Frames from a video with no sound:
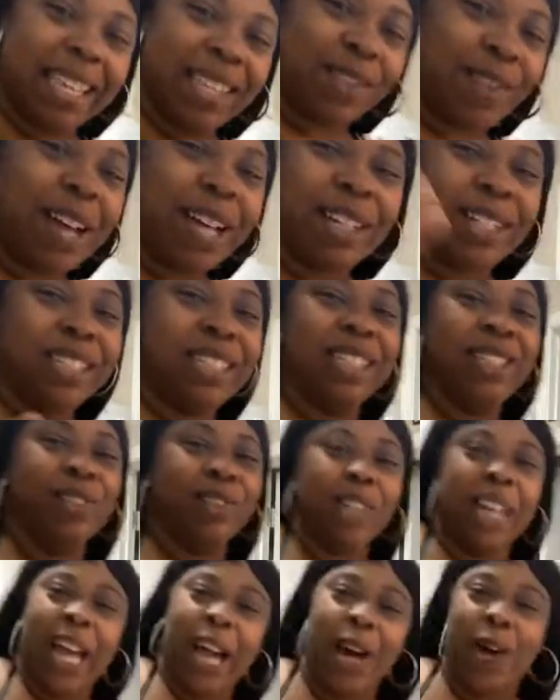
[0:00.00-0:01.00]
so I couldn't
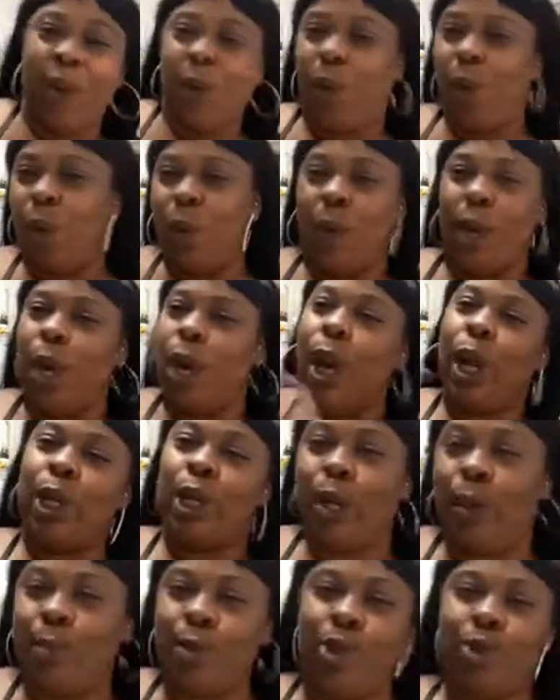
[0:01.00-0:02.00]
go down all the way like
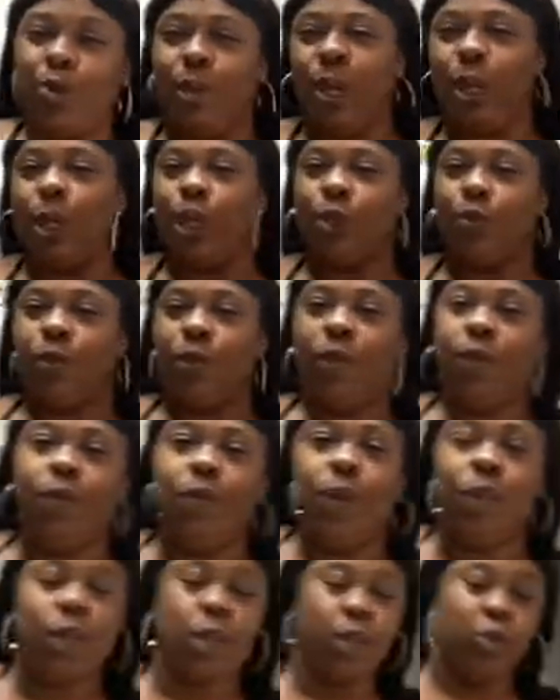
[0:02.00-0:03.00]
that. But you get the drift. You
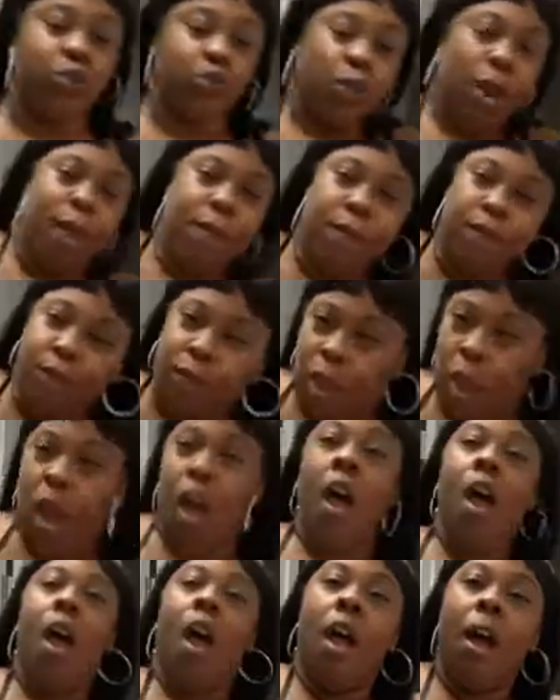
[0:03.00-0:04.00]
get the drift.
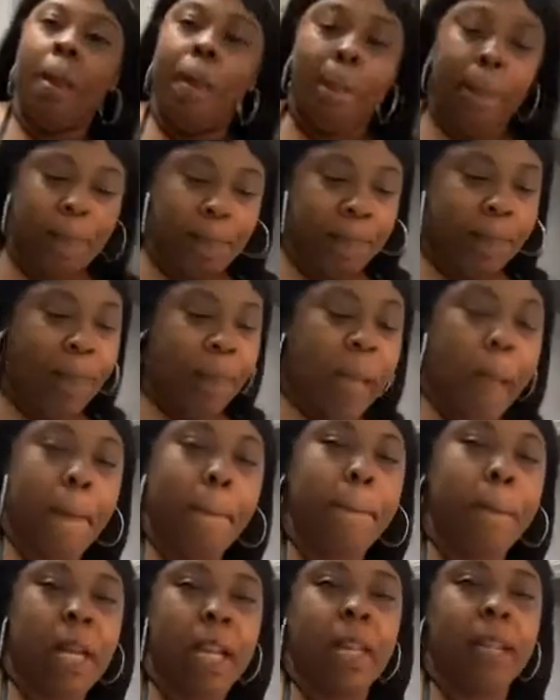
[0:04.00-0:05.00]

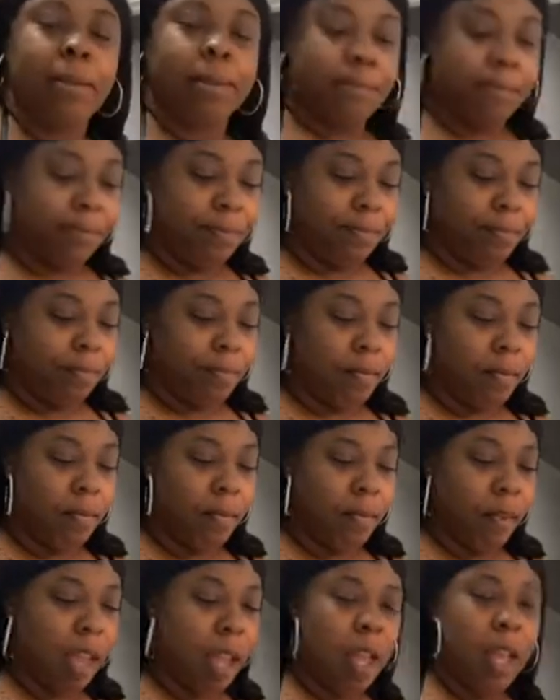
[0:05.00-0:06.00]
But
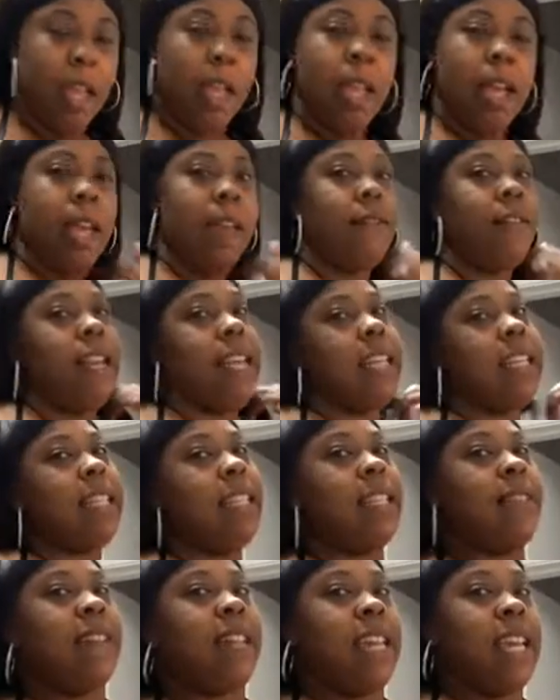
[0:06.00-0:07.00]
if you like
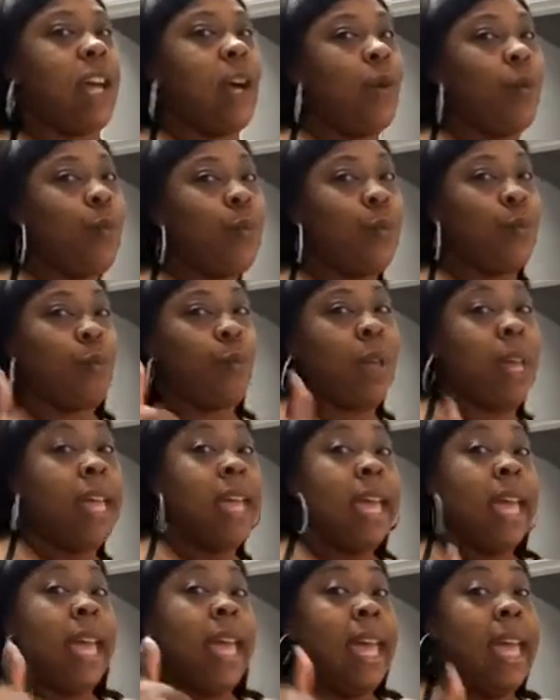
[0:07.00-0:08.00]
this video,
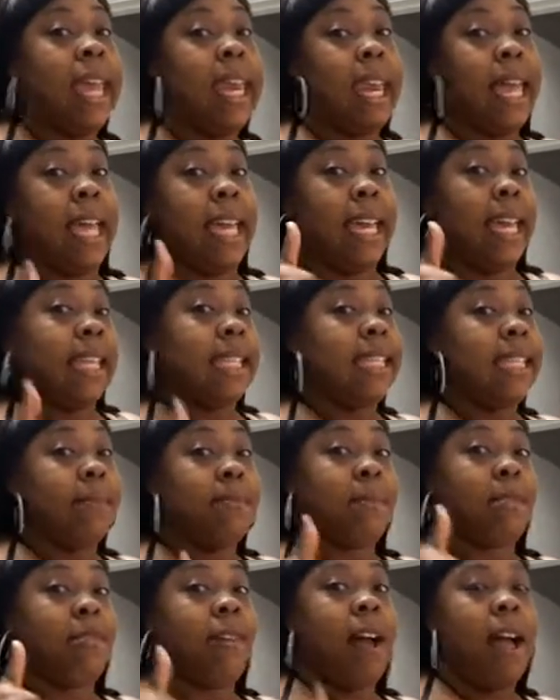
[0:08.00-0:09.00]
hit like and
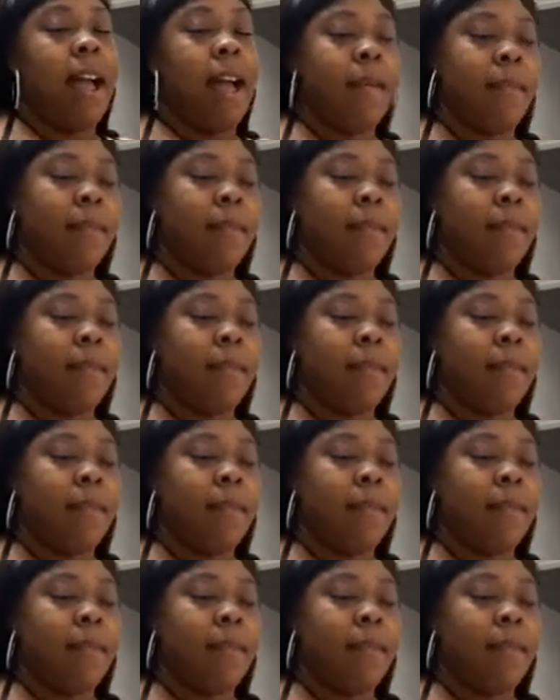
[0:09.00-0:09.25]
subscribe.